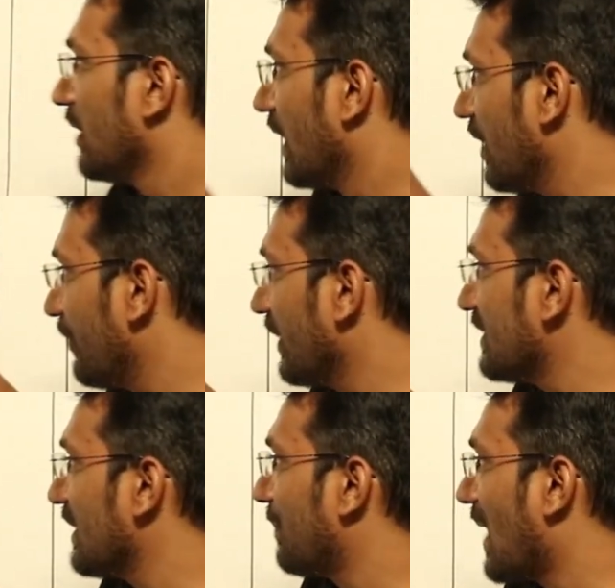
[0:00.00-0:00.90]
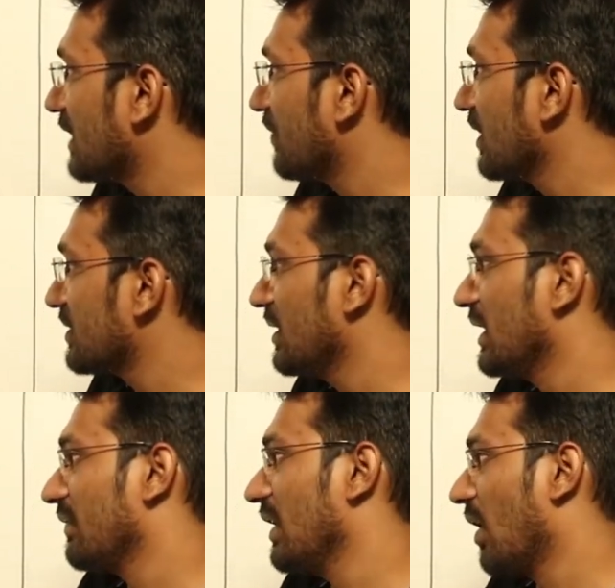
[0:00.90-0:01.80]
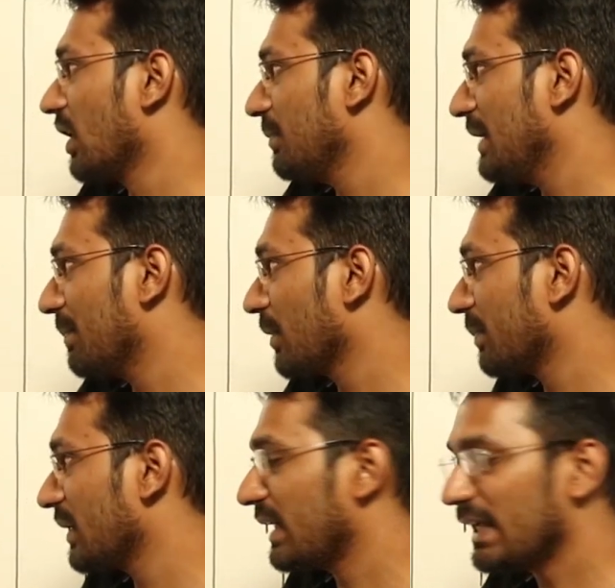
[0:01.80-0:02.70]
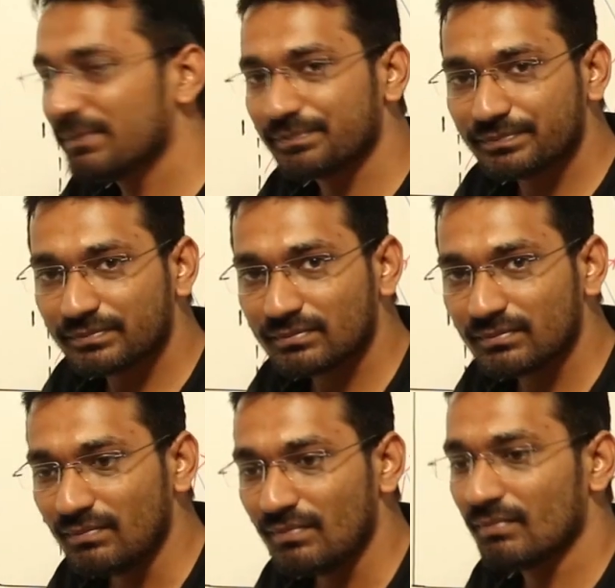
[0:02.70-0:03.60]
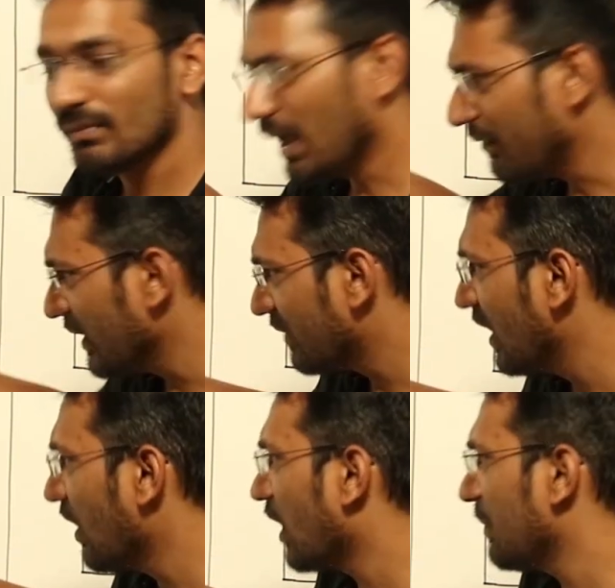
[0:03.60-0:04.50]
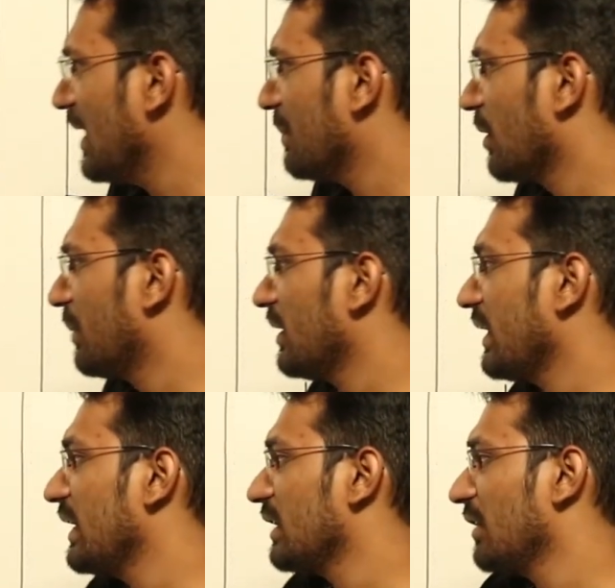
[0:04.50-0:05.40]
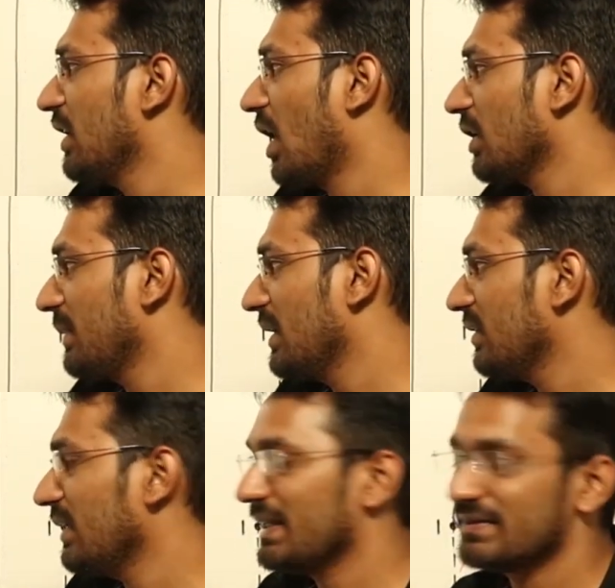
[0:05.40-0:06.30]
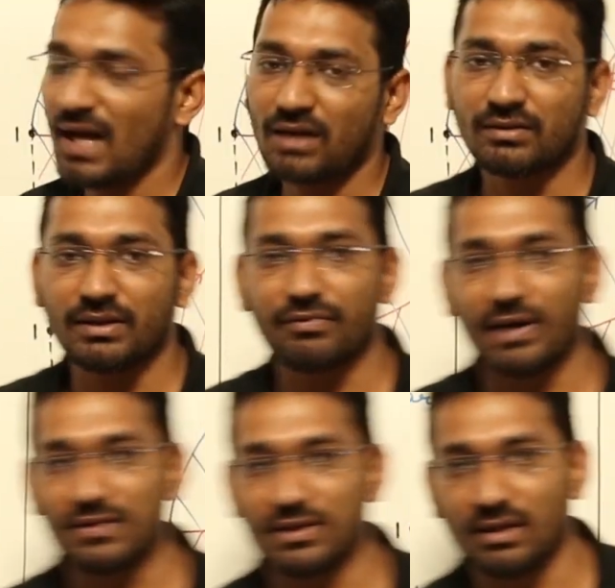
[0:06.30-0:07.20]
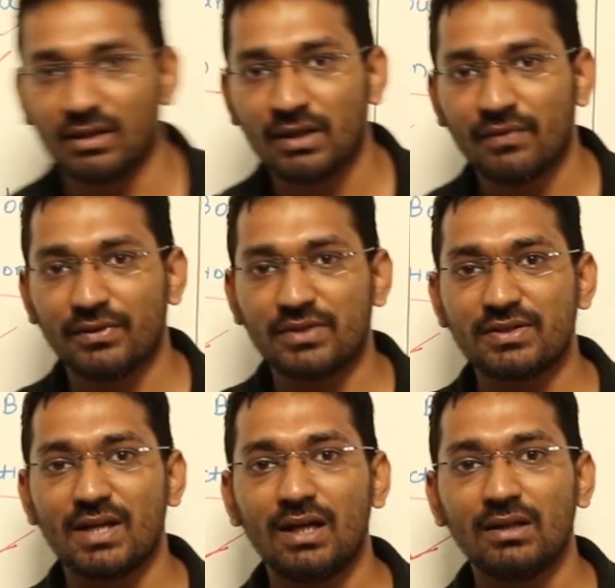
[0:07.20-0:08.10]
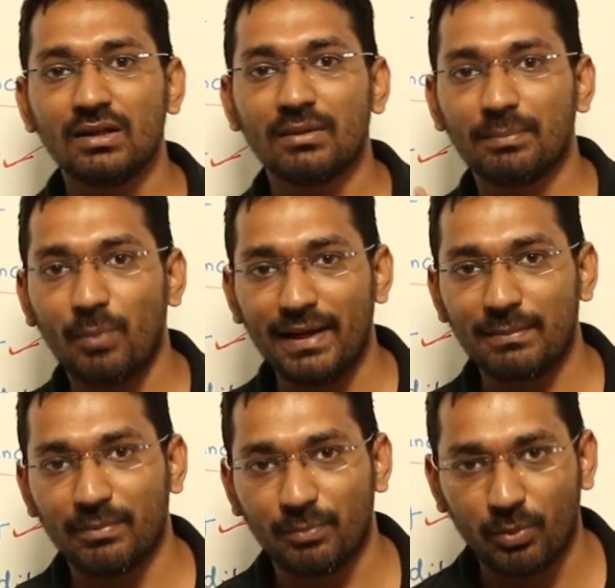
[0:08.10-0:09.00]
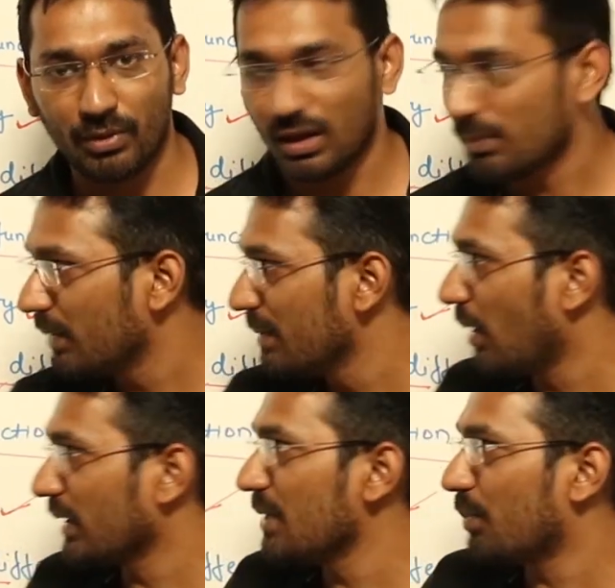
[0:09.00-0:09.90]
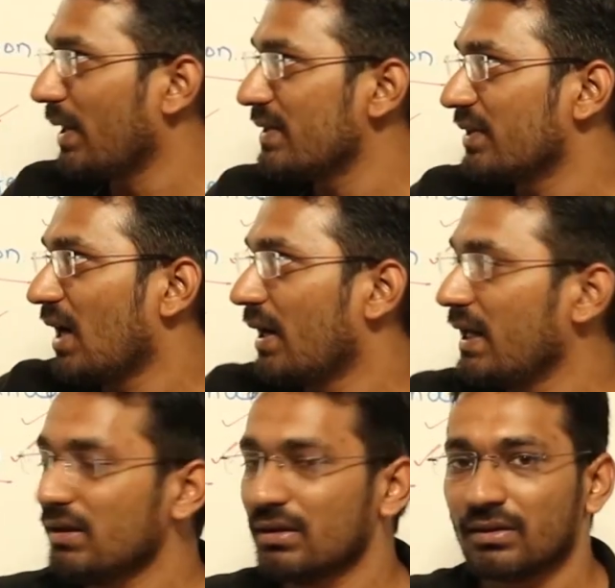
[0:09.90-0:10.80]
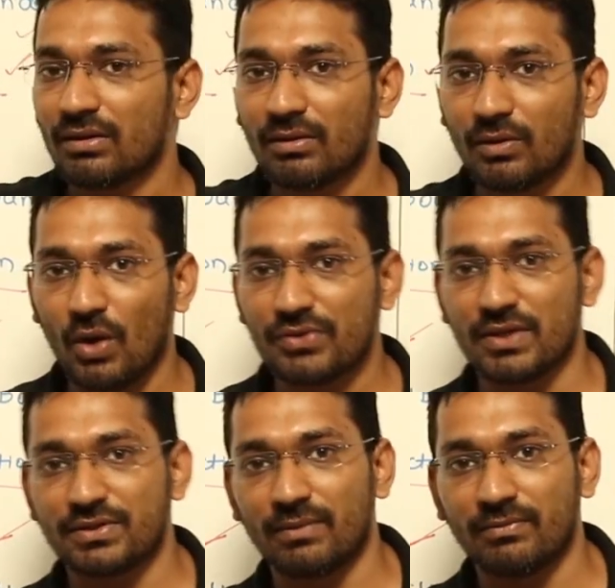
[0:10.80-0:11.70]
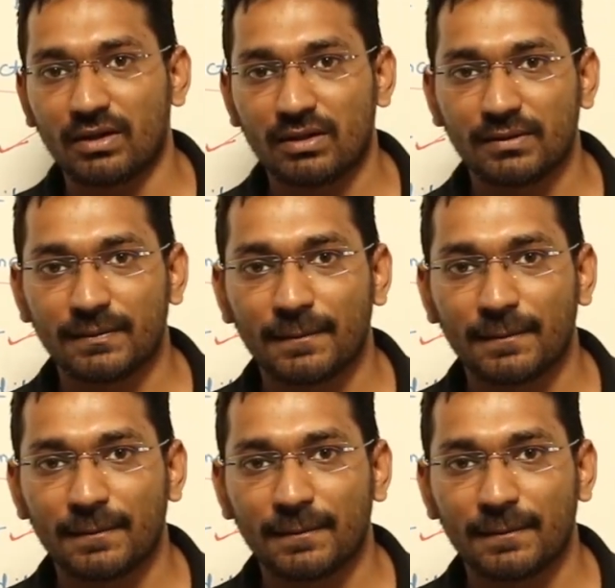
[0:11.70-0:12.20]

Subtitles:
If it is a path function, it will not be a property. If it will not be a property, it will not be an exact differential. This is a important points regarding closed system work.